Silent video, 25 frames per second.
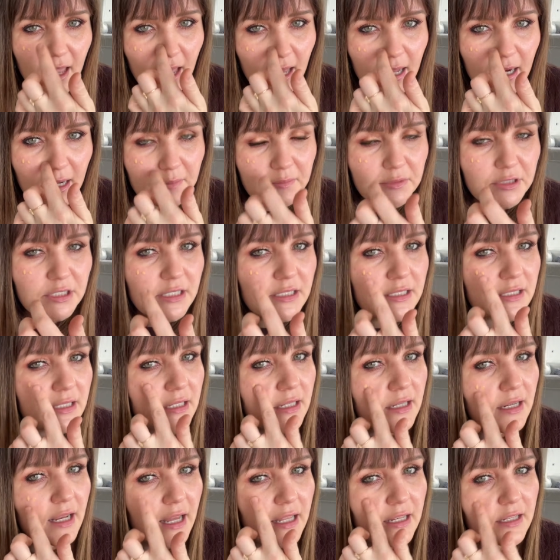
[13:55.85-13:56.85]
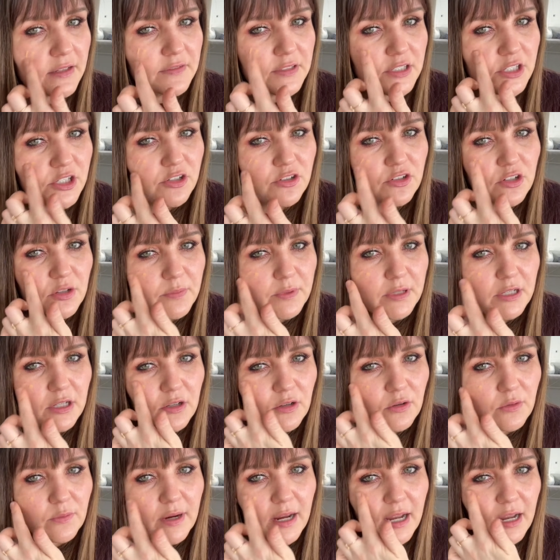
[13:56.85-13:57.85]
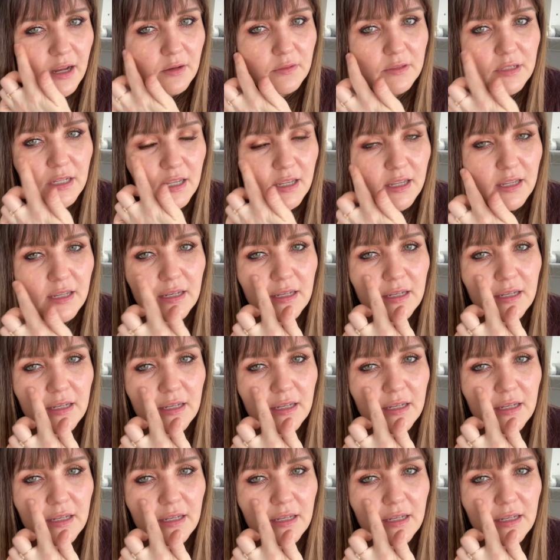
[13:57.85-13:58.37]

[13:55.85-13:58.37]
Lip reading: and I'm just gonna kind of distribute it around